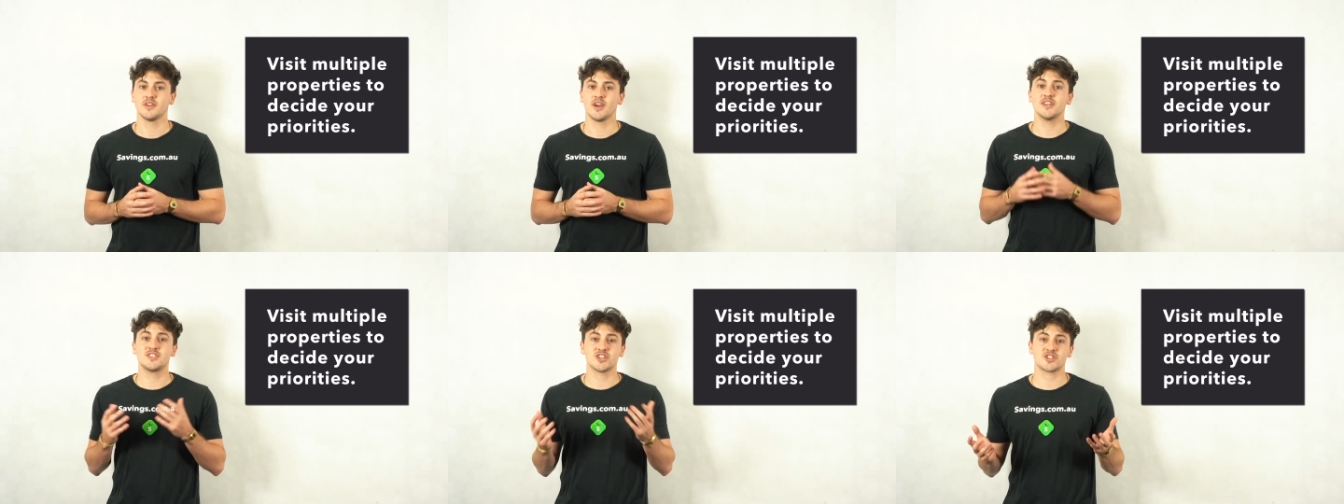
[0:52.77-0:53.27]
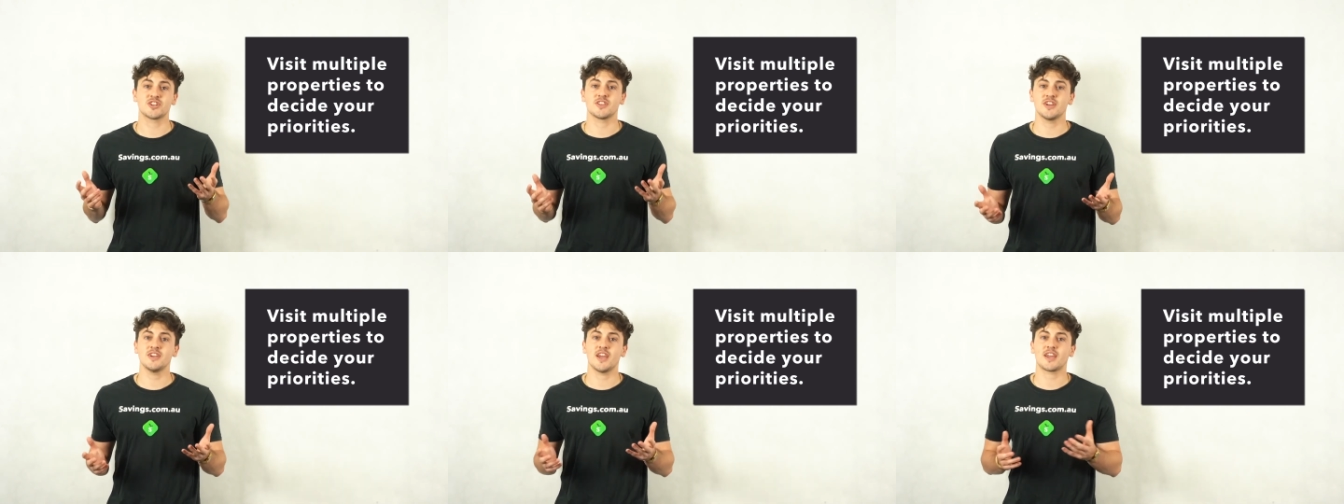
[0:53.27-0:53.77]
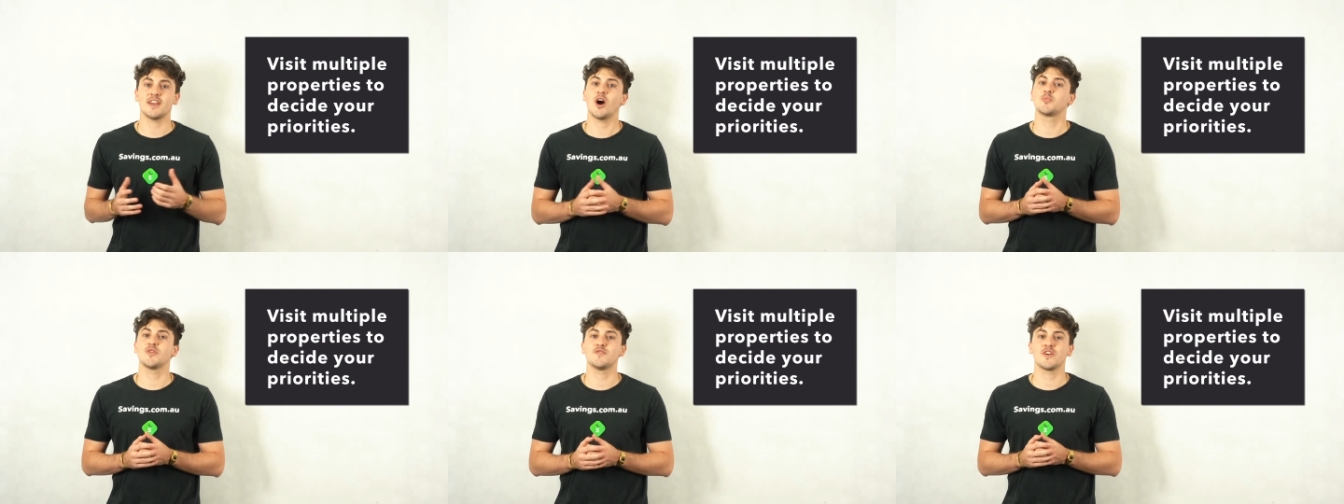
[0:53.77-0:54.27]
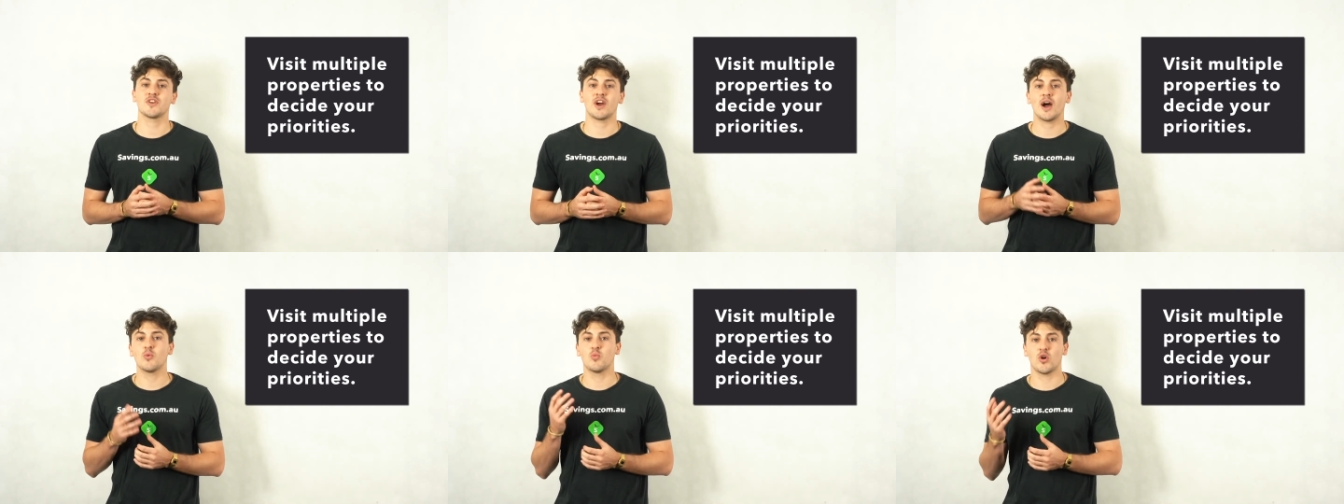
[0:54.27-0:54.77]
Additionally, it can help you figure
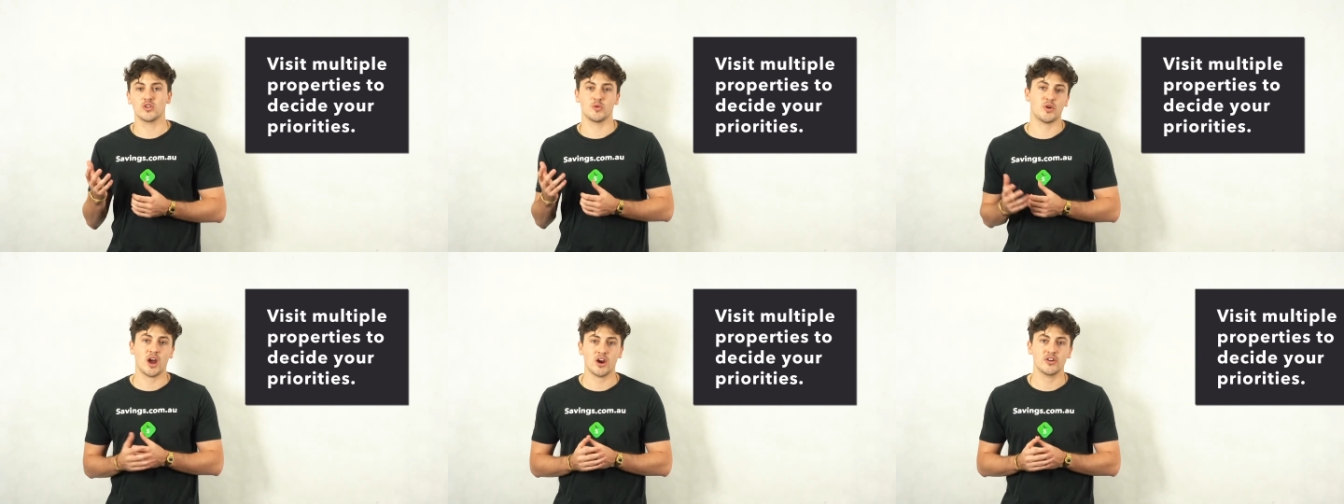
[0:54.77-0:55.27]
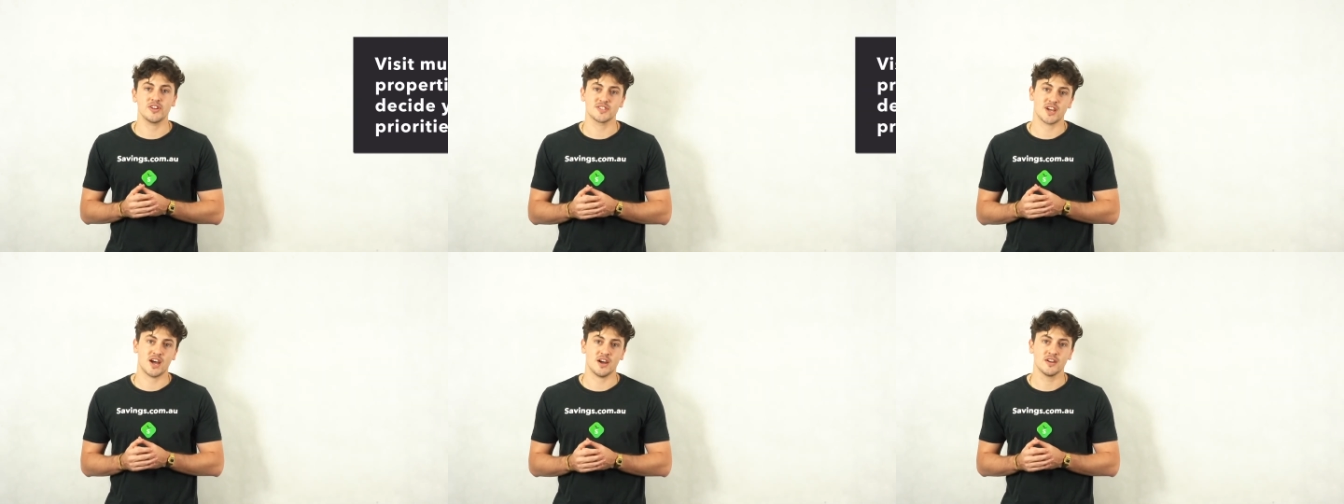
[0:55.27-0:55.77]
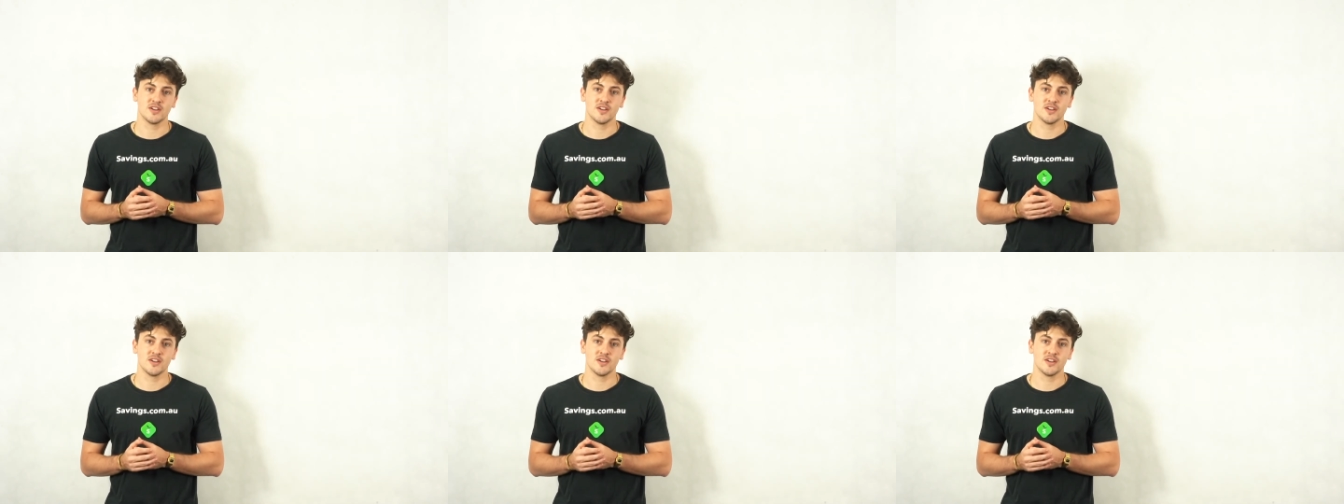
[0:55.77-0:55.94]
out what your priorities are.